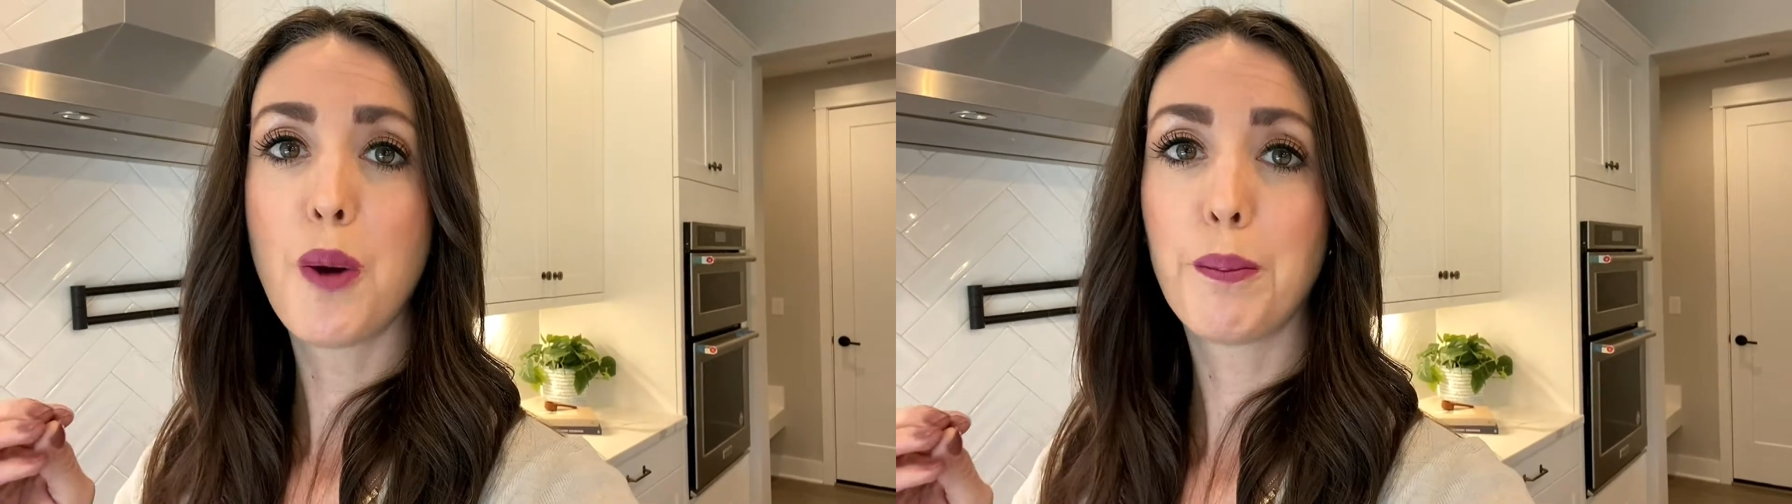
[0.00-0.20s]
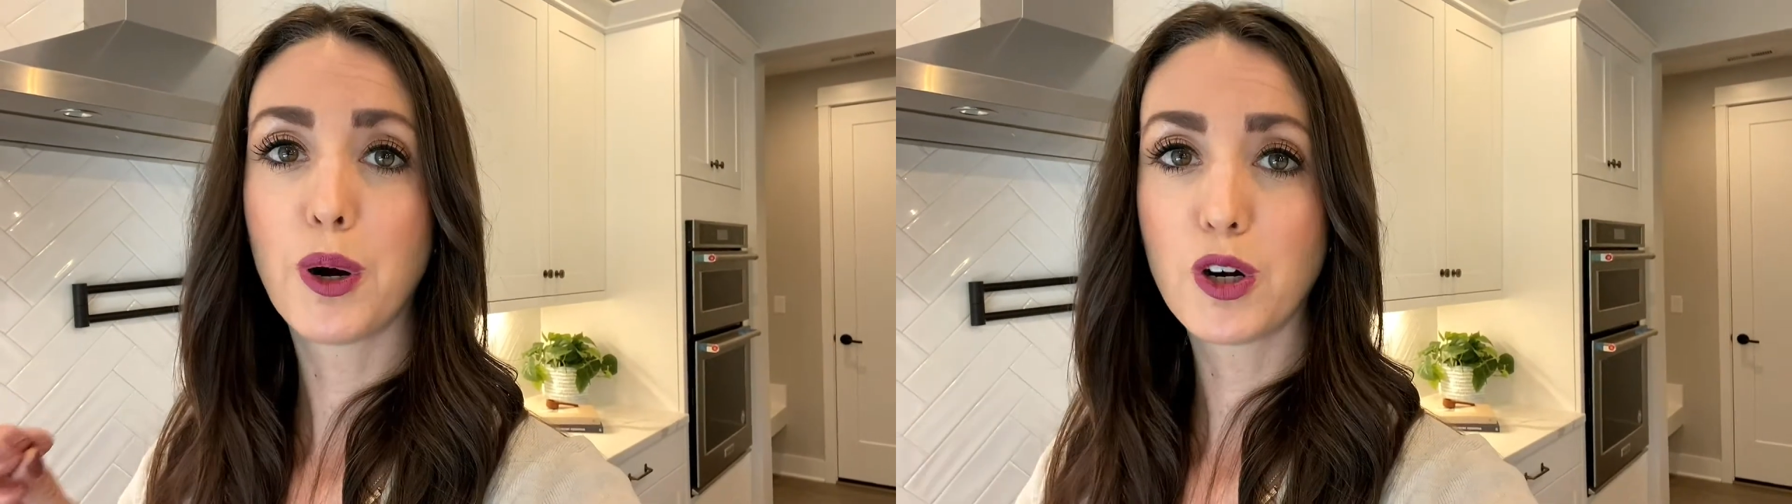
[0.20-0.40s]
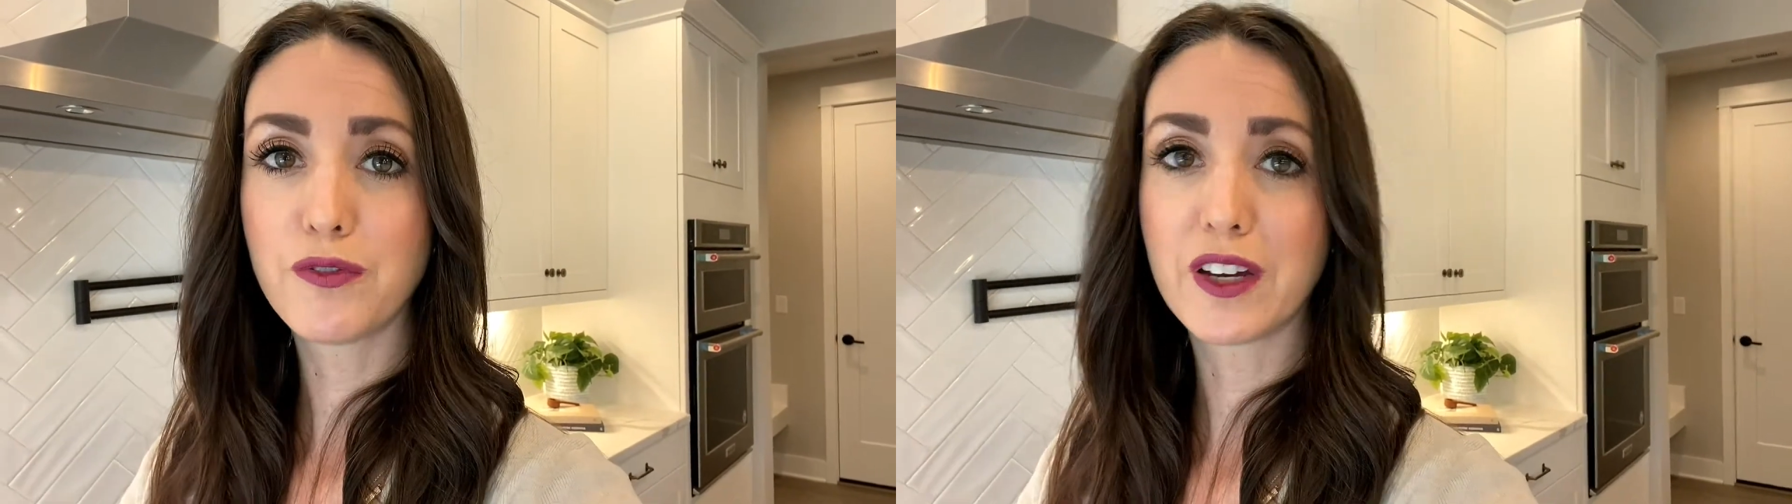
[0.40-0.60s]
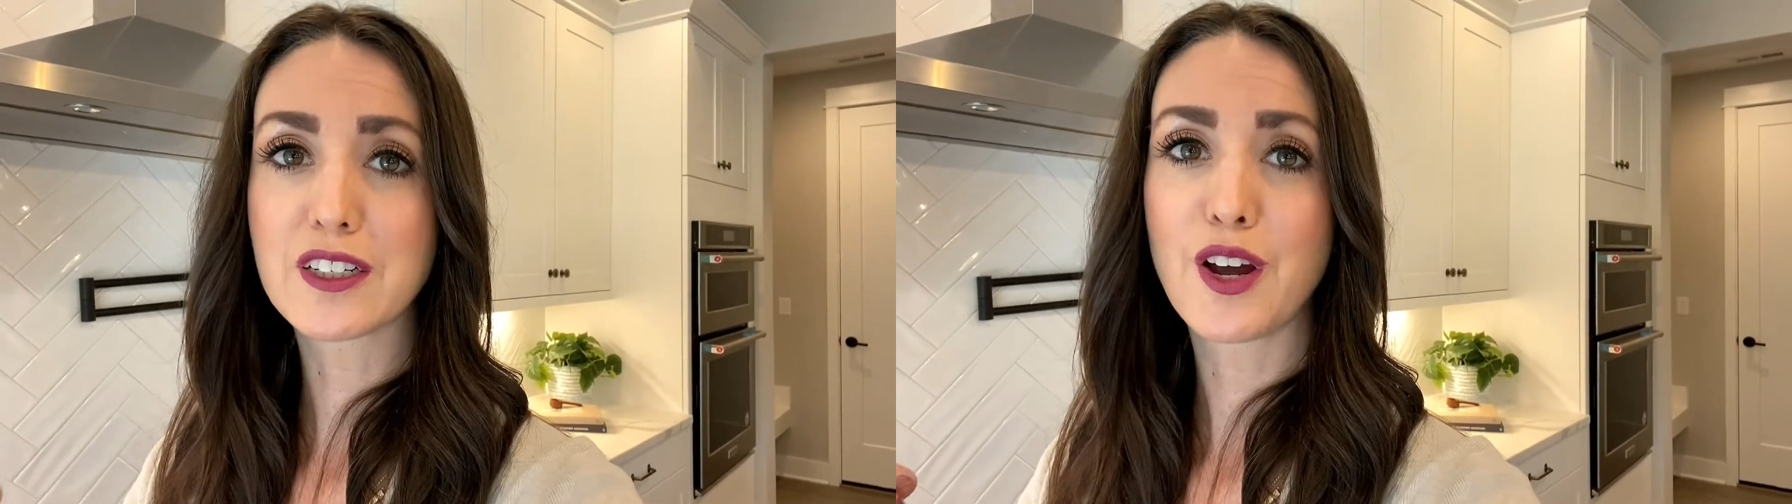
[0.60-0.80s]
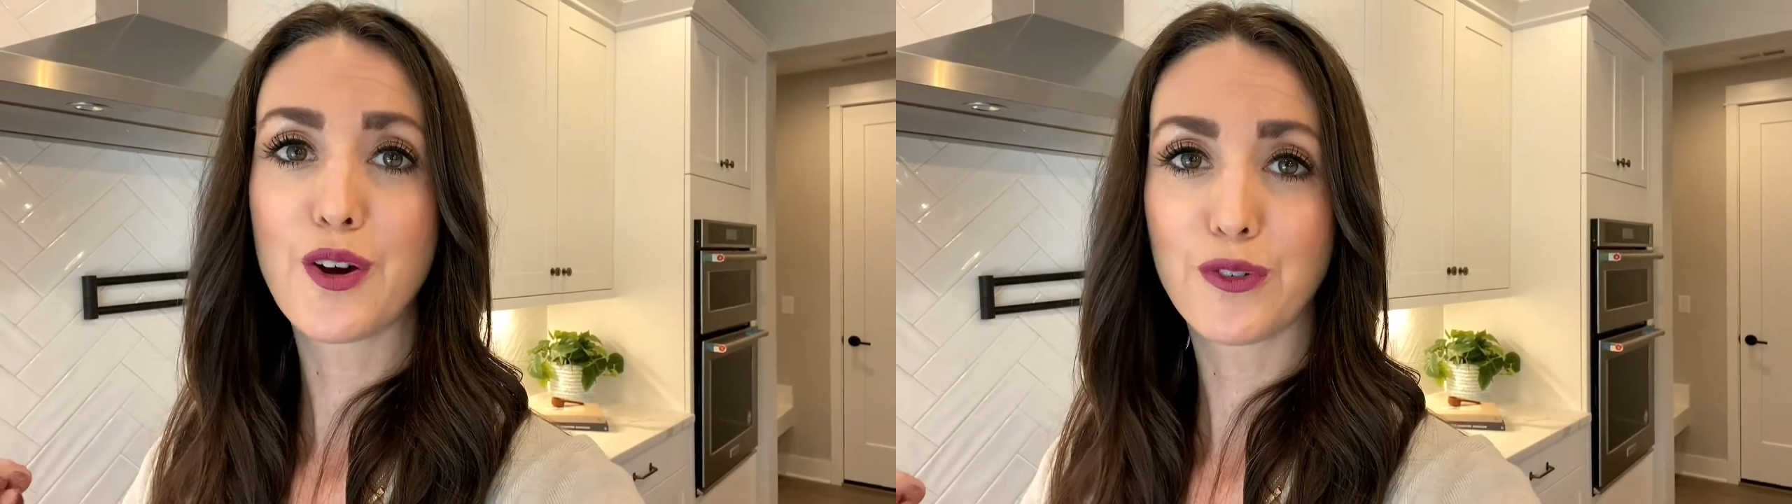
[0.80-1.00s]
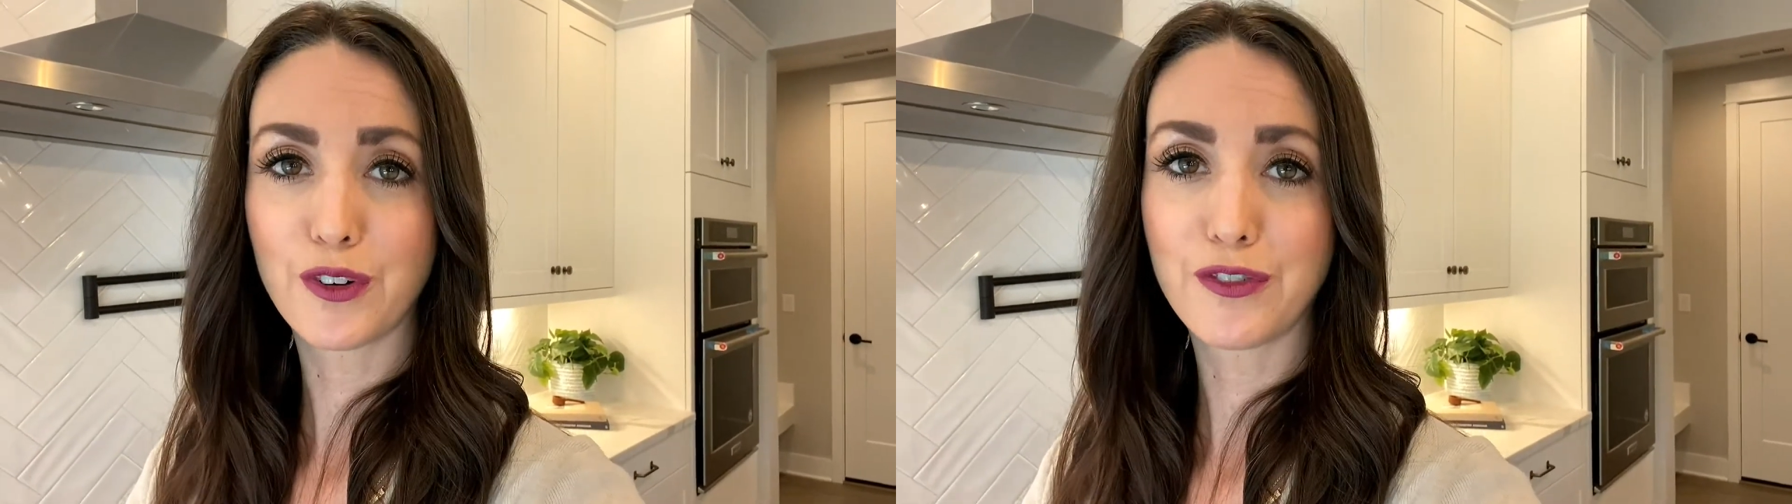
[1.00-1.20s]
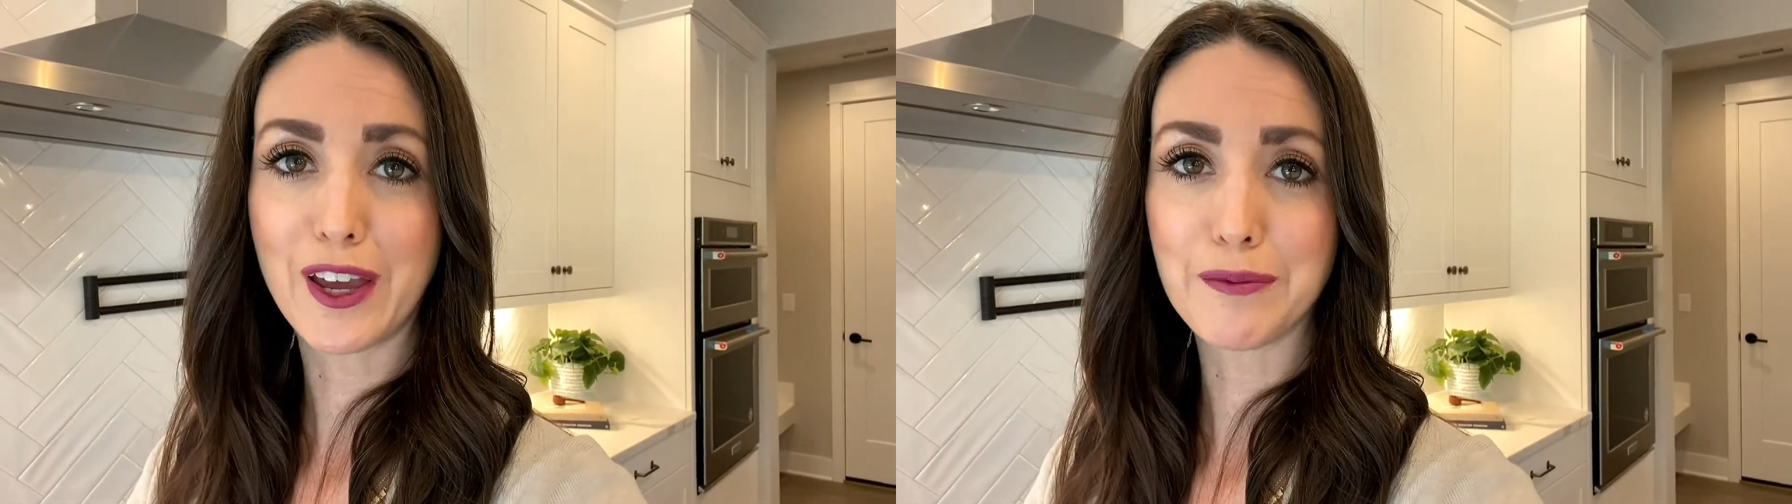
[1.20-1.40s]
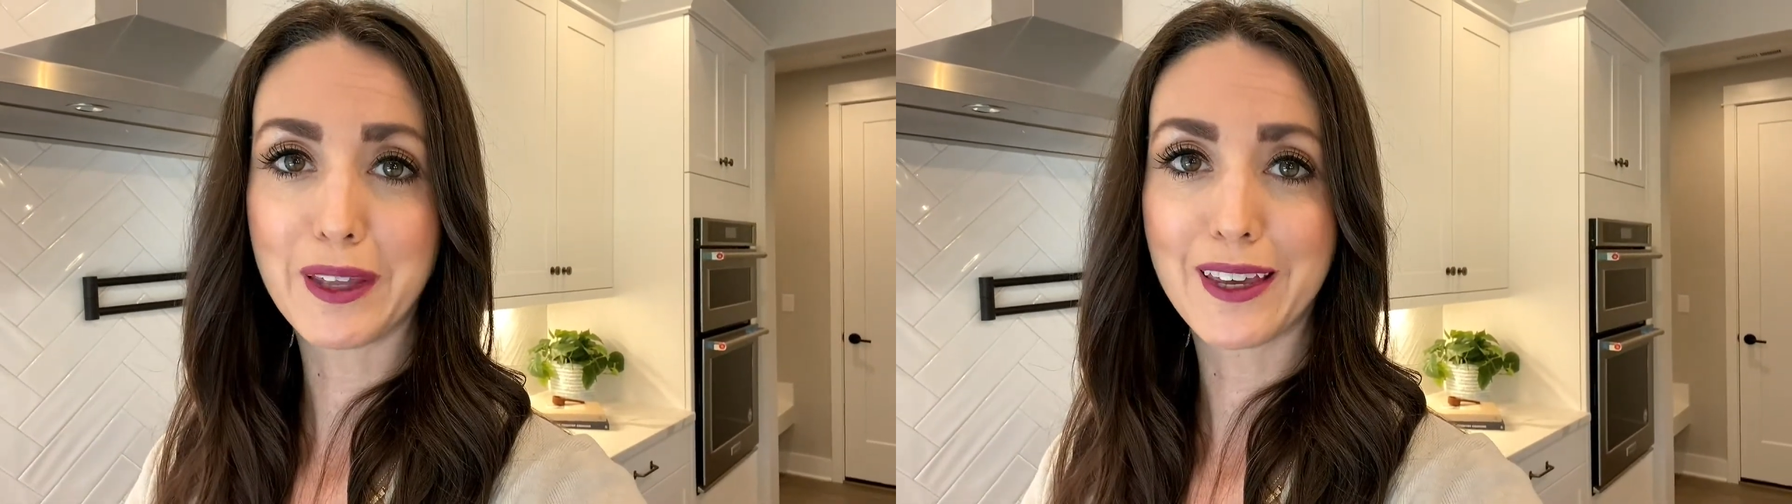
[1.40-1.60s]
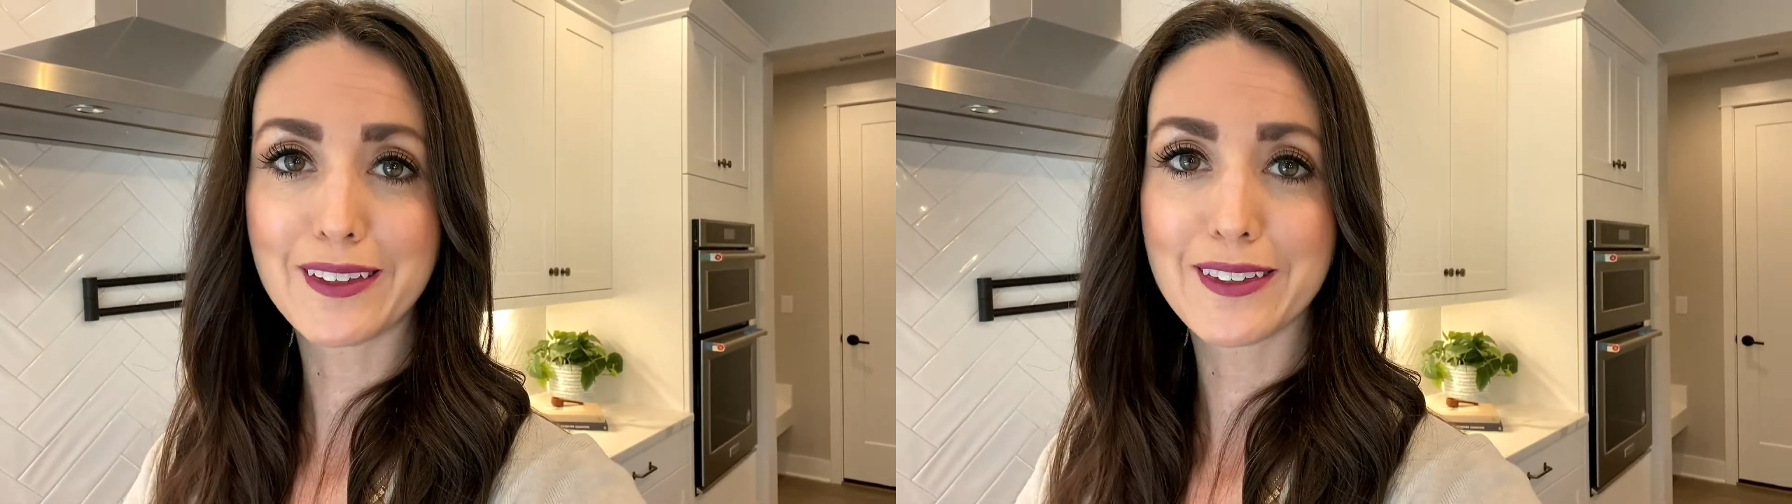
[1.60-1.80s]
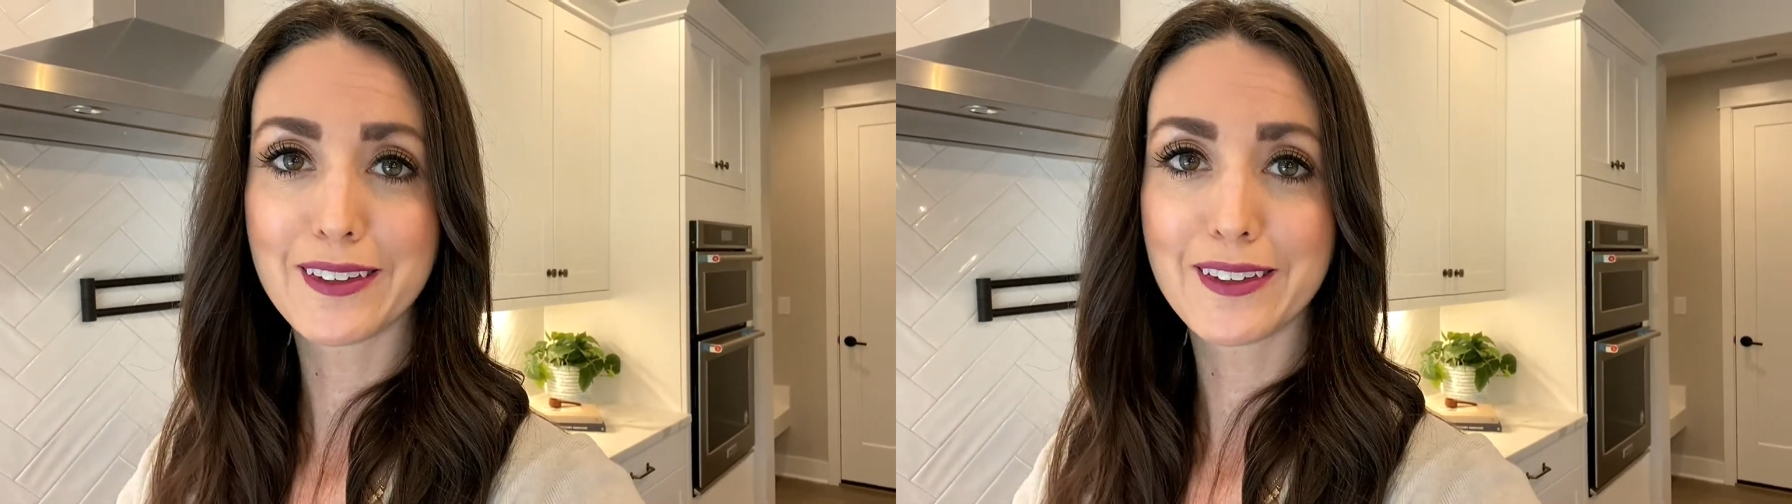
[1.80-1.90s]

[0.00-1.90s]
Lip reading: perfect for families.